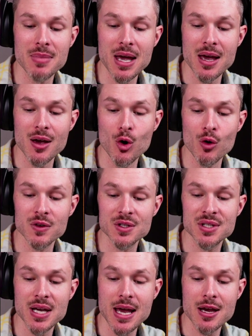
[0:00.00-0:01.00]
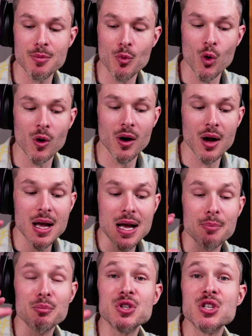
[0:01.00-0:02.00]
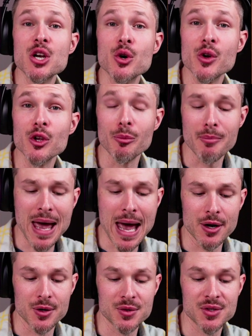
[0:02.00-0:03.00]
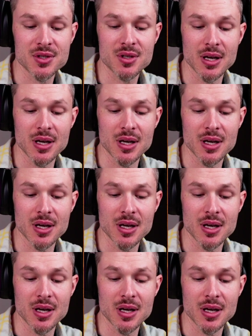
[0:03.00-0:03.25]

may overtake more material matters,